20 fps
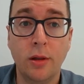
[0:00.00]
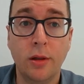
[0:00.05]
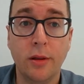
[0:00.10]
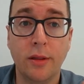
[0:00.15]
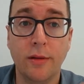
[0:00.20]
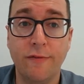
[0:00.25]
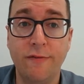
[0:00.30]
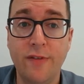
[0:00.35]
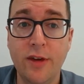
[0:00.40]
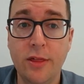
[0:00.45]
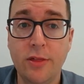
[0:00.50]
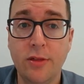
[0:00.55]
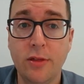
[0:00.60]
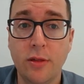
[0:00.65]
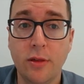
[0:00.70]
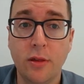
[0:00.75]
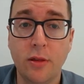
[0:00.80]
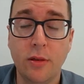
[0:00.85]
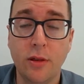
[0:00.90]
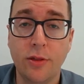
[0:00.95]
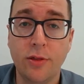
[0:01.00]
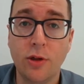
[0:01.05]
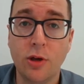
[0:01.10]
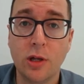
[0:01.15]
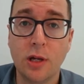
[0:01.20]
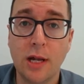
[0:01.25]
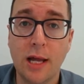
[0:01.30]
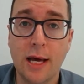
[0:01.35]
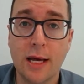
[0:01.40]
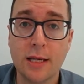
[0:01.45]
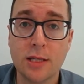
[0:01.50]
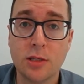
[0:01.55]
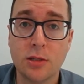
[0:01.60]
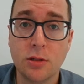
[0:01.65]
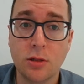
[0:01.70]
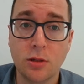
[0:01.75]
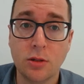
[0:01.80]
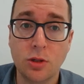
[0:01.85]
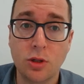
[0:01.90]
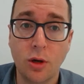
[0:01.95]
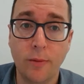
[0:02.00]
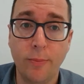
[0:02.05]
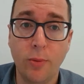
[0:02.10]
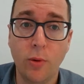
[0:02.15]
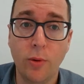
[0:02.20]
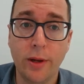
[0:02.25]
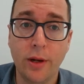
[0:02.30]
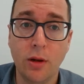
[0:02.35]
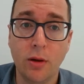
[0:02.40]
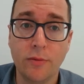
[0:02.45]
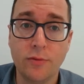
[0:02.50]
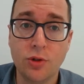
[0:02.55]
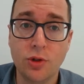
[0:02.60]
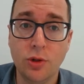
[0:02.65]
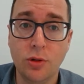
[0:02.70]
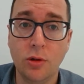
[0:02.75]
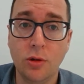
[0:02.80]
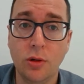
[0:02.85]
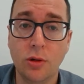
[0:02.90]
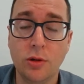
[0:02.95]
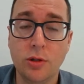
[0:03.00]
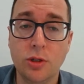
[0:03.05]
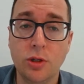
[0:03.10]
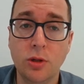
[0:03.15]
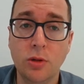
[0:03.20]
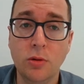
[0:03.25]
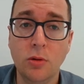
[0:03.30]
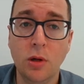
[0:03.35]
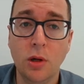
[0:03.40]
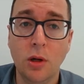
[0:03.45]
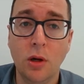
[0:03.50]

The fifth and the third last dot point student learn to